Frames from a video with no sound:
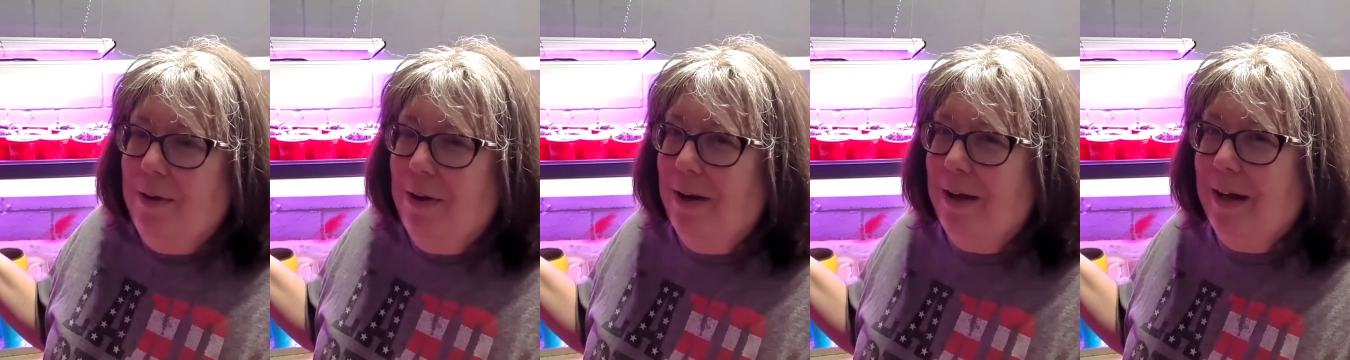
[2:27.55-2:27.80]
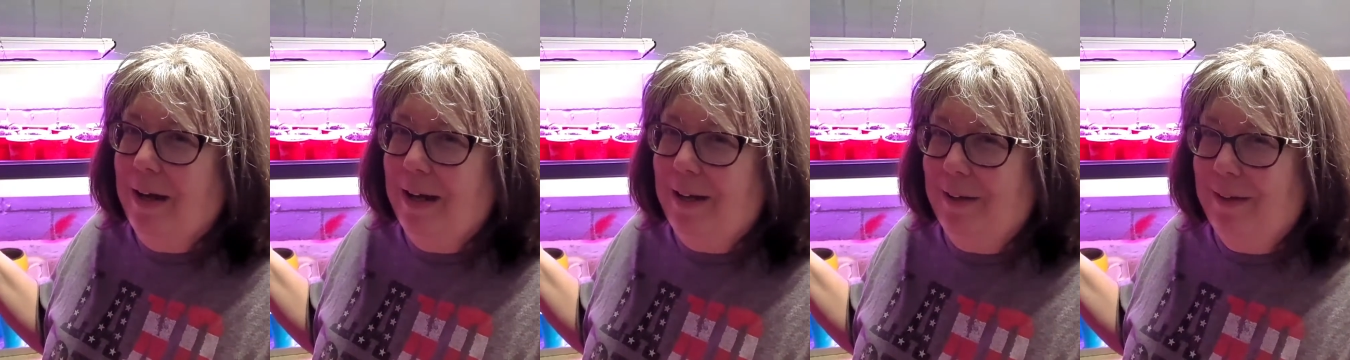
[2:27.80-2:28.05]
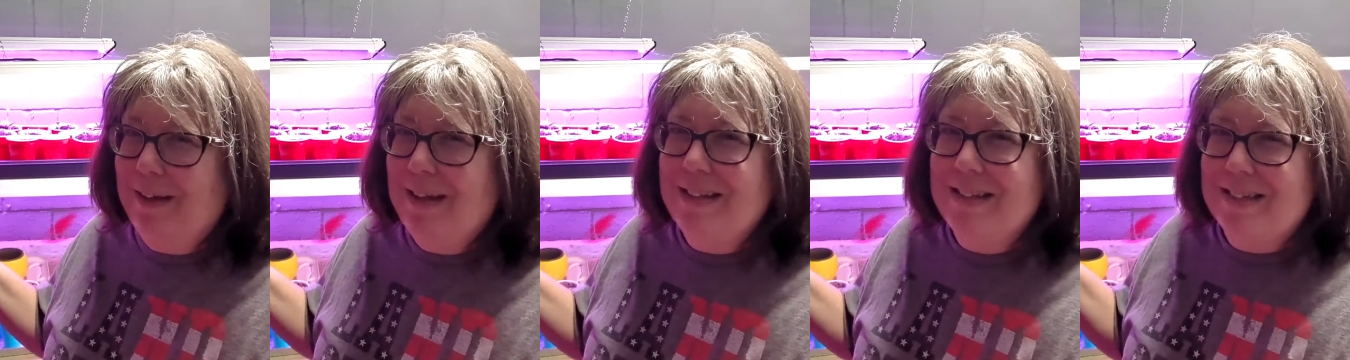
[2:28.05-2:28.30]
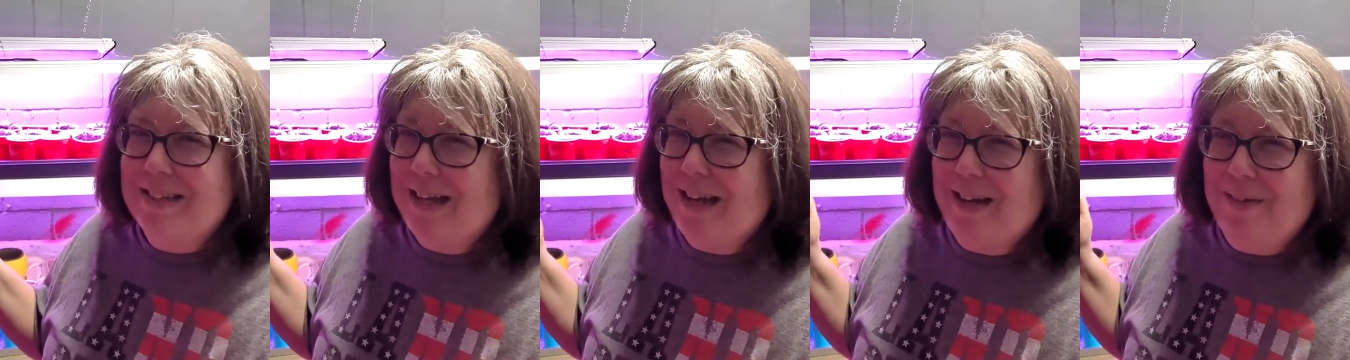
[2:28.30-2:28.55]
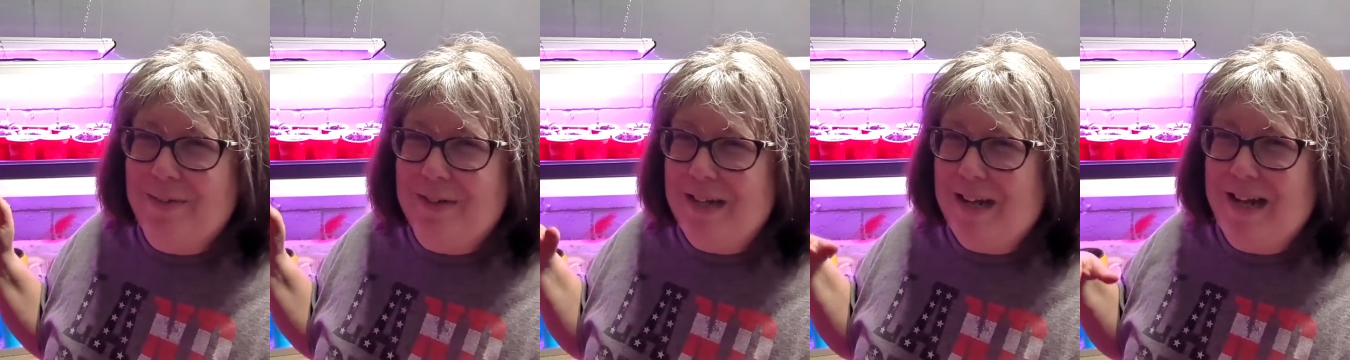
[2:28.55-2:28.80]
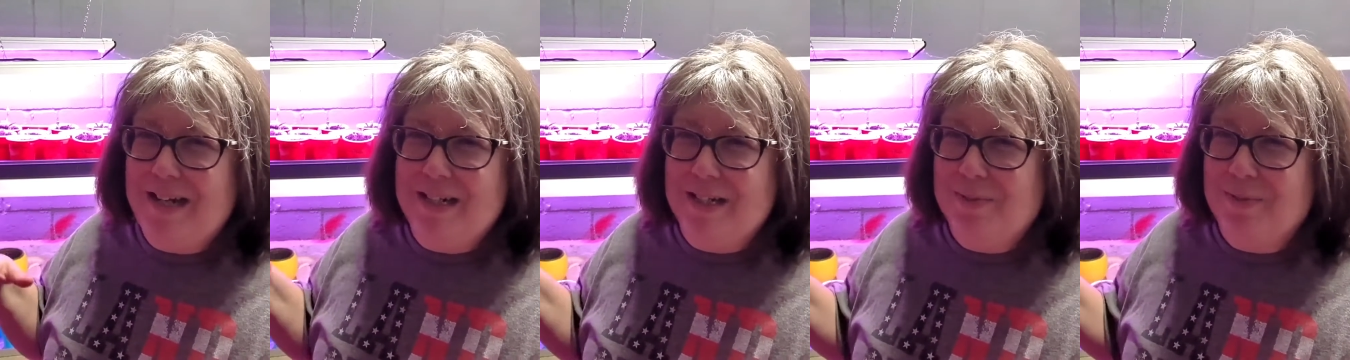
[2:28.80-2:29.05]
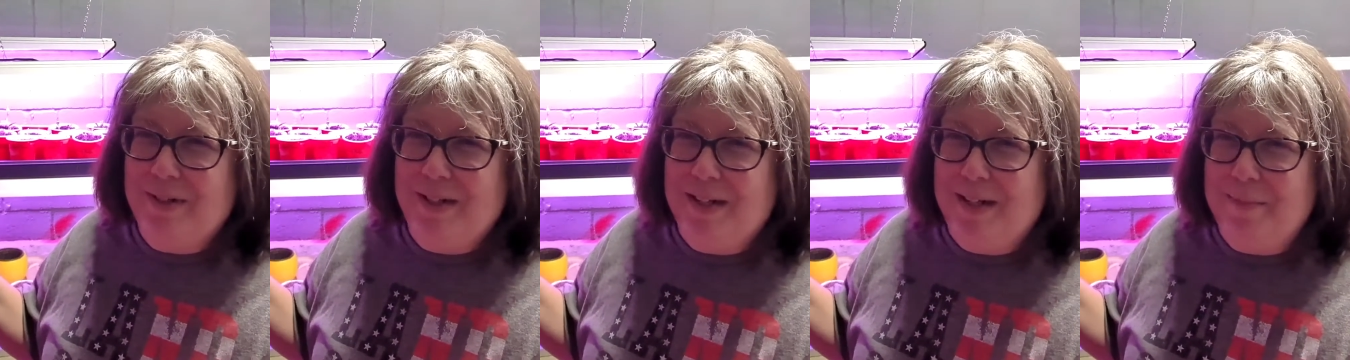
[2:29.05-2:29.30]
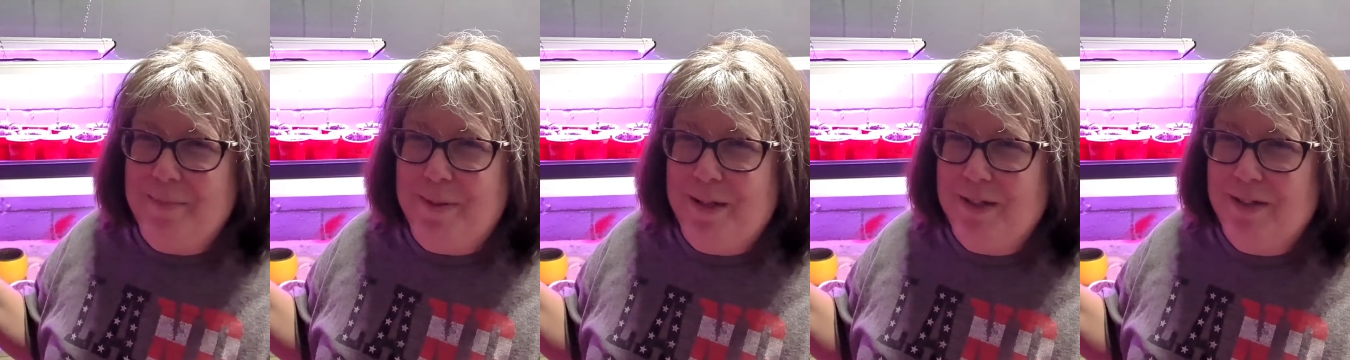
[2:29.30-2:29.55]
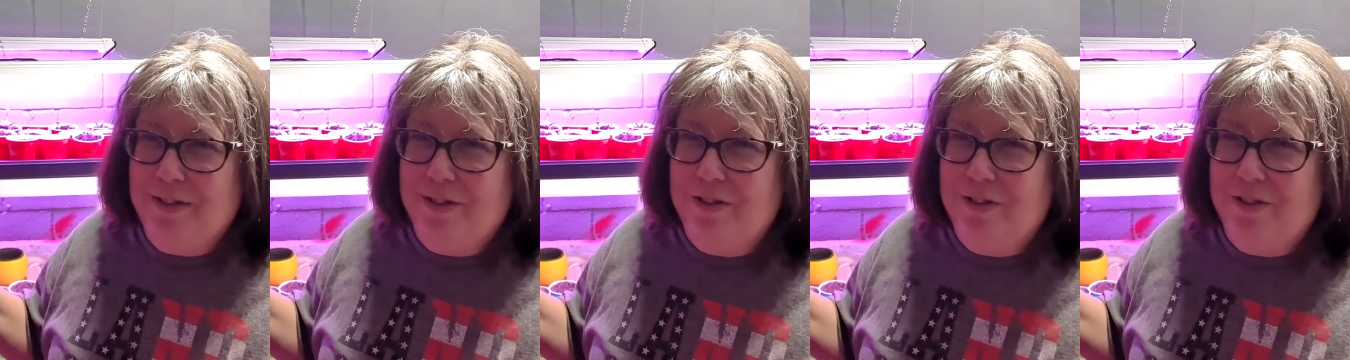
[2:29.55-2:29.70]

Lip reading: anyway, I just went ahead and paid the